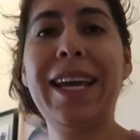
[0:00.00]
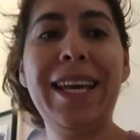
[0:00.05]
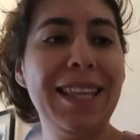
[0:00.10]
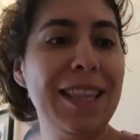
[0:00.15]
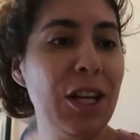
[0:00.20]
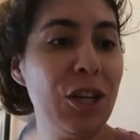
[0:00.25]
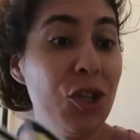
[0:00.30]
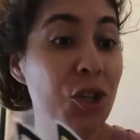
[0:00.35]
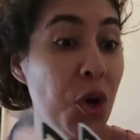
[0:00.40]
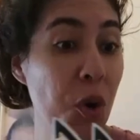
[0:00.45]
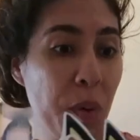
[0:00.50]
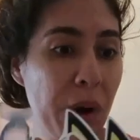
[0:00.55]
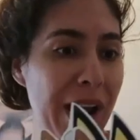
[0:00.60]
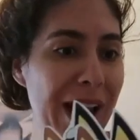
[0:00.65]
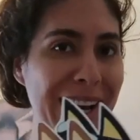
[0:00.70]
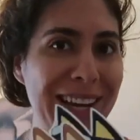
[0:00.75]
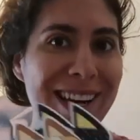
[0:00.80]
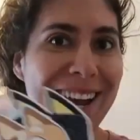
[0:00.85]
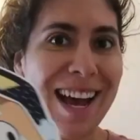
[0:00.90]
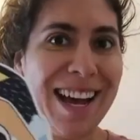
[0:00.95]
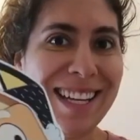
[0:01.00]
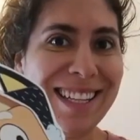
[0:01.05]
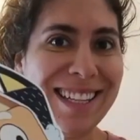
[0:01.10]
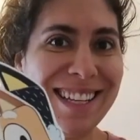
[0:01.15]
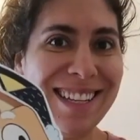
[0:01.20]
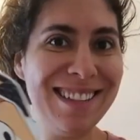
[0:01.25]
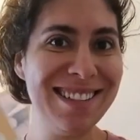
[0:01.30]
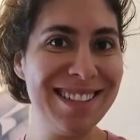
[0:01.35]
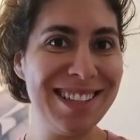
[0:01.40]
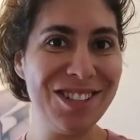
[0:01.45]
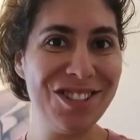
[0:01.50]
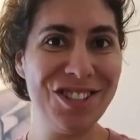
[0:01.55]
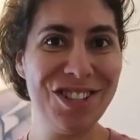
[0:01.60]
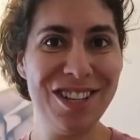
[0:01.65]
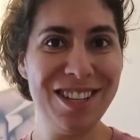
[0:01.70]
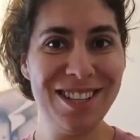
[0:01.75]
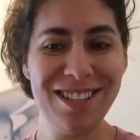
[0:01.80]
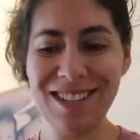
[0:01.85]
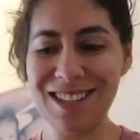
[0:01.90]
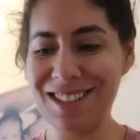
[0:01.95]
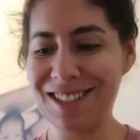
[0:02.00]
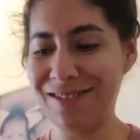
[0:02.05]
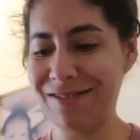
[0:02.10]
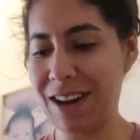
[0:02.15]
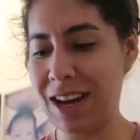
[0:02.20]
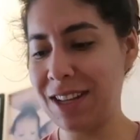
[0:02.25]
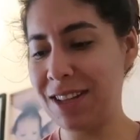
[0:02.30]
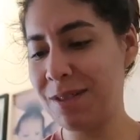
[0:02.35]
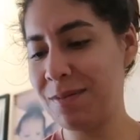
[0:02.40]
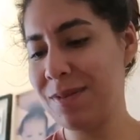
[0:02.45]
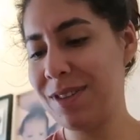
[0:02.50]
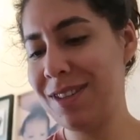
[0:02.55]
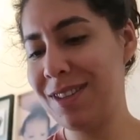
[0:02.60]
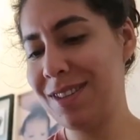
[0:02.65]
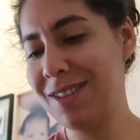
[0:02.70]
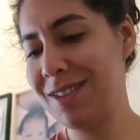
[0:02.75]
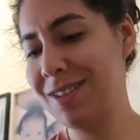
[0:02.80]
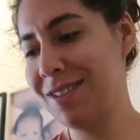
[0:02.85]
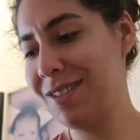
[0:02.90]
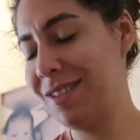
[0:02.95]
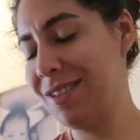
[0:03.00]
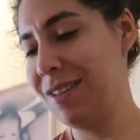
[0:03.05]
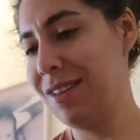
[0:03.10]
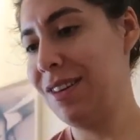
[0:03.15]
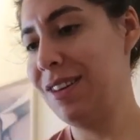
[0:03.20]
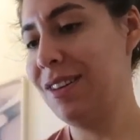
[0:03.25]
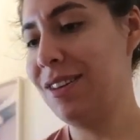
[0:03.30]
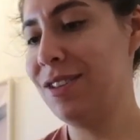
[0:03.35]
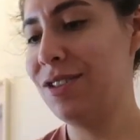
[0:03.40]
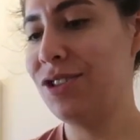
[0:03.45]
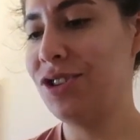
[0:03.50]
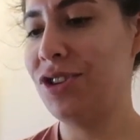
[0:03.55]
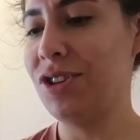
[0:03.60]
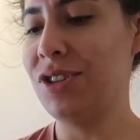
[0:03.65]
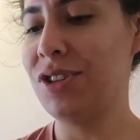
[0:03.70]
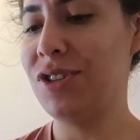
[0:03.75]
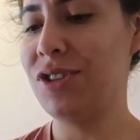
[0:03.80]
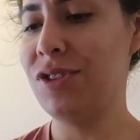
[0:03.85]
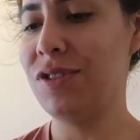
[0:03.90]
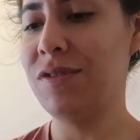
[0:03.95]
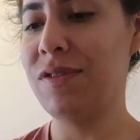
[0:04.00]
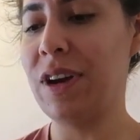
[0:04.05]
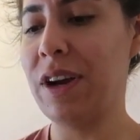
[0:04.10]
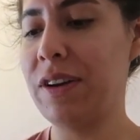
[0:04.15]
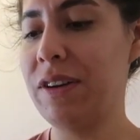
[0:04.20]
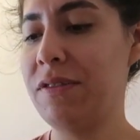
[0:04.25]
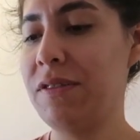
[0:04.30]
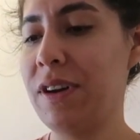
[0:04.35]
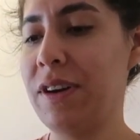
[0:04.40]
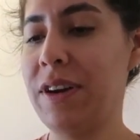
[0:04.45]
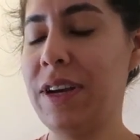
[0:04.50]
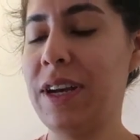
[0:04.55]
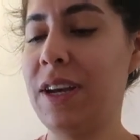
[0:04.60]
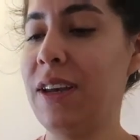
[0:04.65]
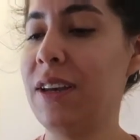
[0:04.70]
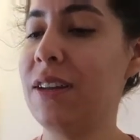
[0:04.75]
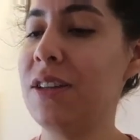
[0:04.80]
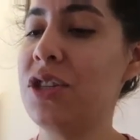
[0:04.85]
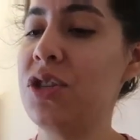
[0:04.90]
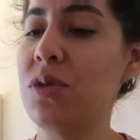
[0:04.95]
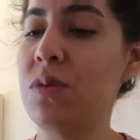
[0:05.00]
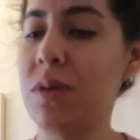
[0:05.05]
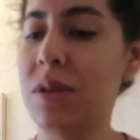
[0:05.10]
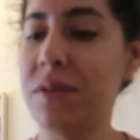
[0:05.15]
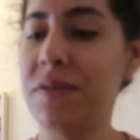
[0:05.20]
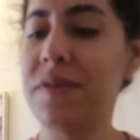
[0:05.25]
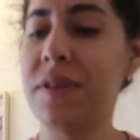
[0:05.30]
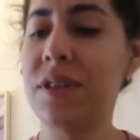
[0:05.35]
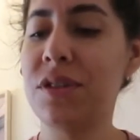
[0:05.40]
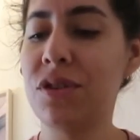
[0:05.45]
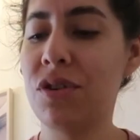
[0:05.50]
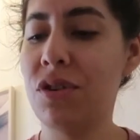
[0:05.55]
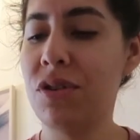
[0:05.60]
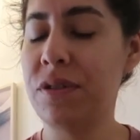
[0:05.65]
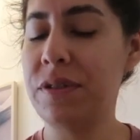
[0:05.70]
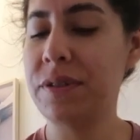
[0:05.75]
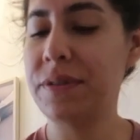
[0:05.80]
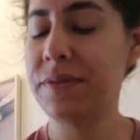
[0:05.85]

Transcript: there's no way I can hide these that she doesn't find them. She's very intuitive, this girl.